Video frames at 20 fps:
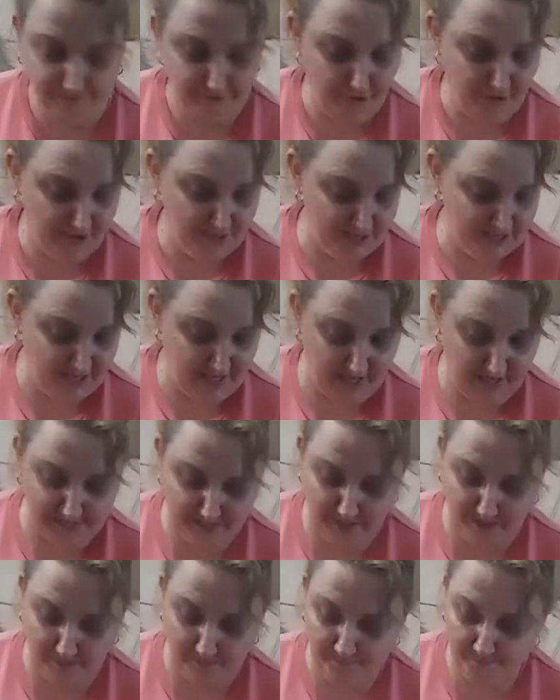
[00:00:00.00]
first
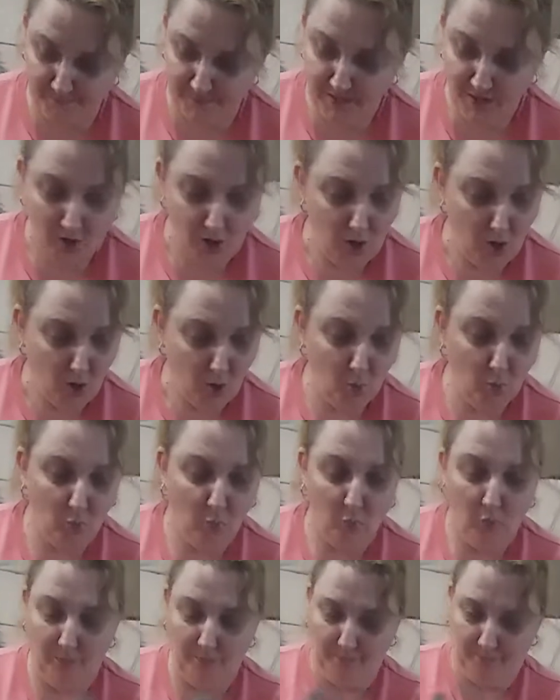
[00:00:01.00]
detector. Oh,
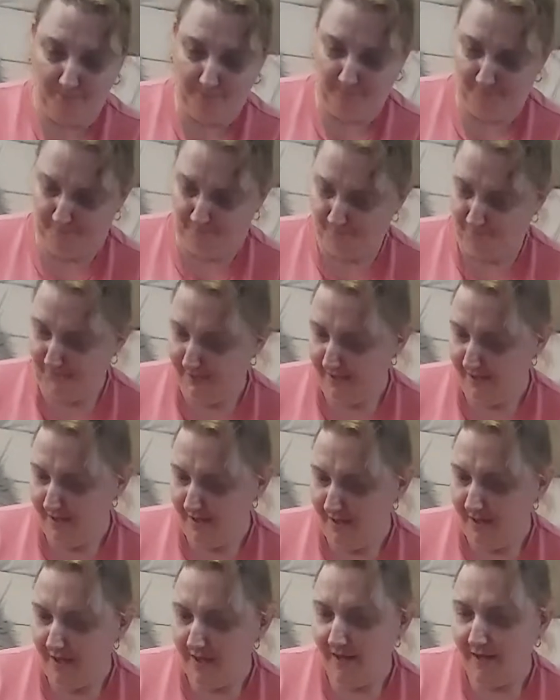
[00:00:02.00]

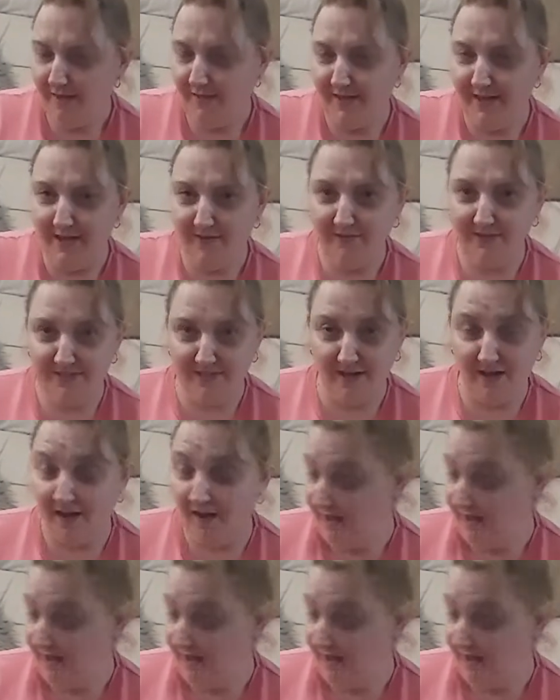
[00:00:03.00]
and there is